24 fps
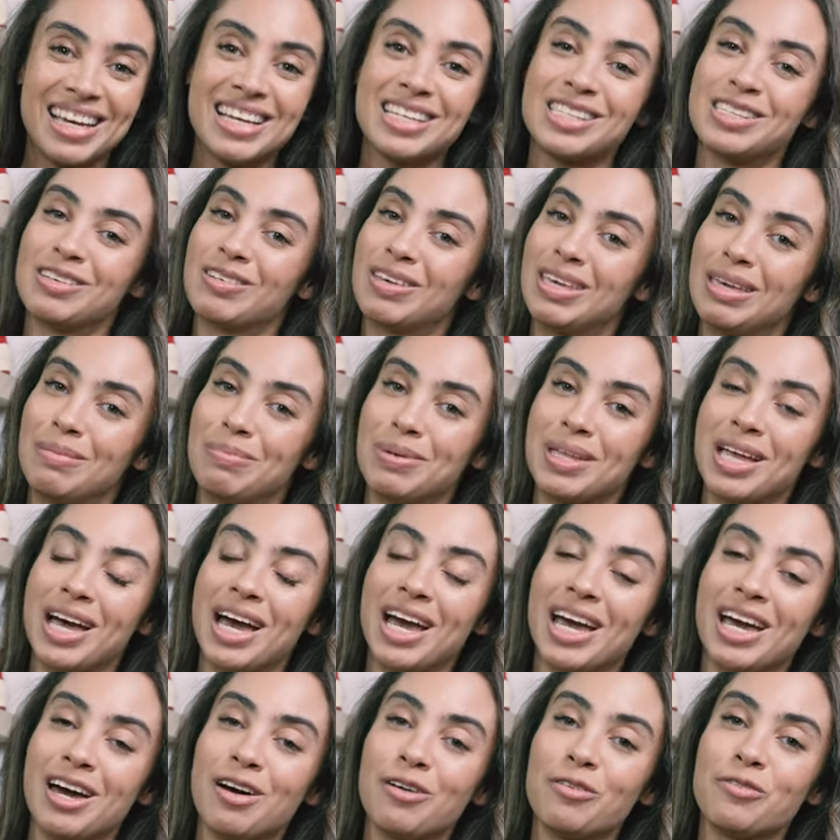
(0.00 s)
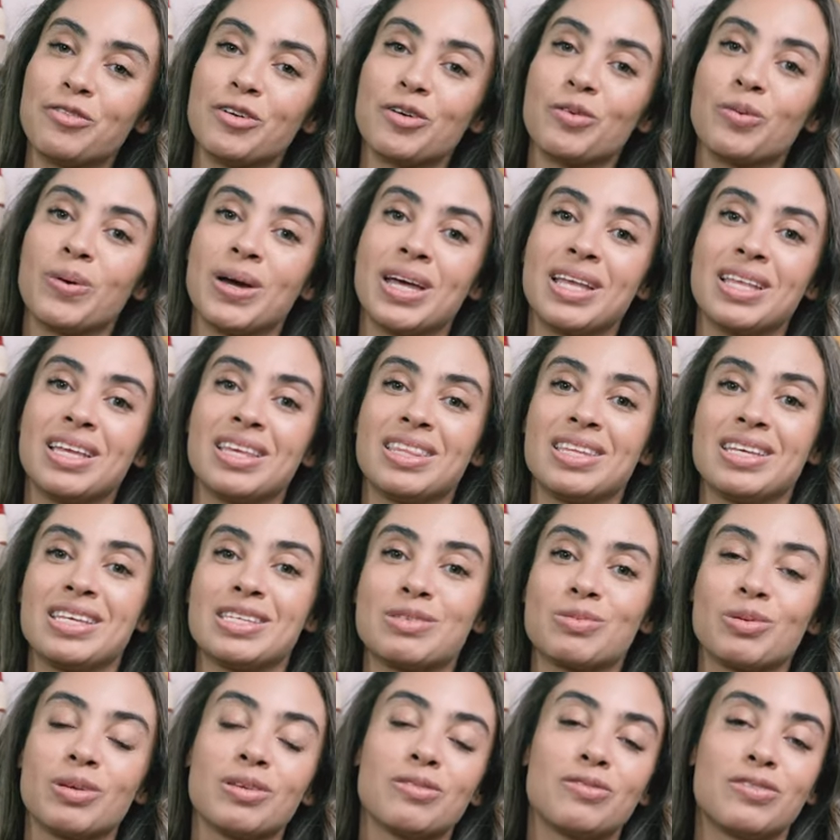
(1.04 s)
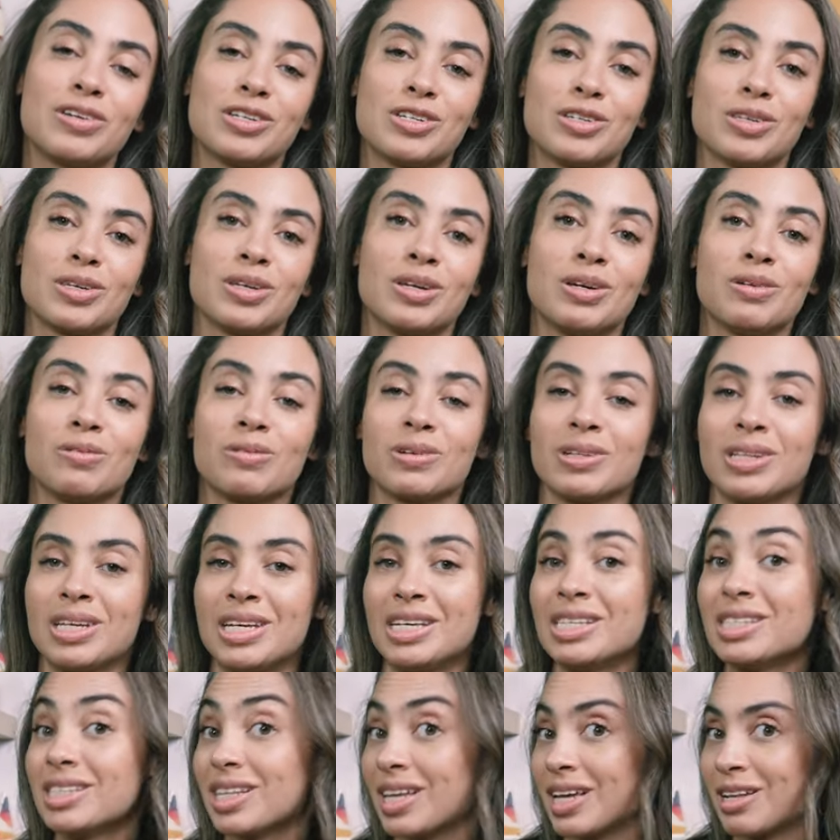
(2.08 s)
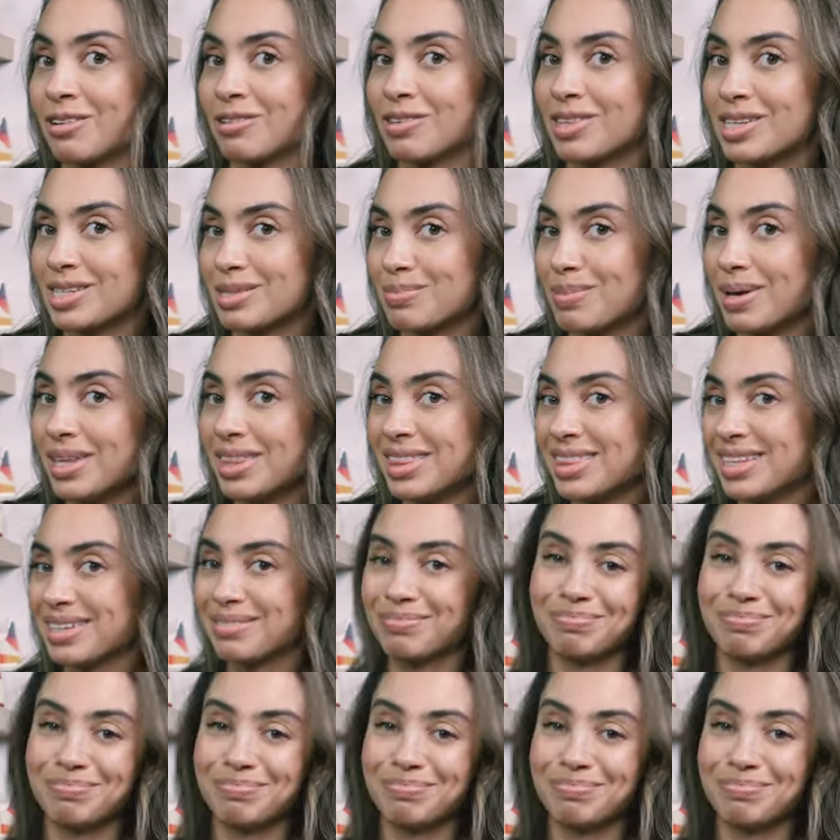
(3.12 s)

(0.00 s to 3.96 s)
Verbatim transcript: So keep an eye out for when these will officially release later this month.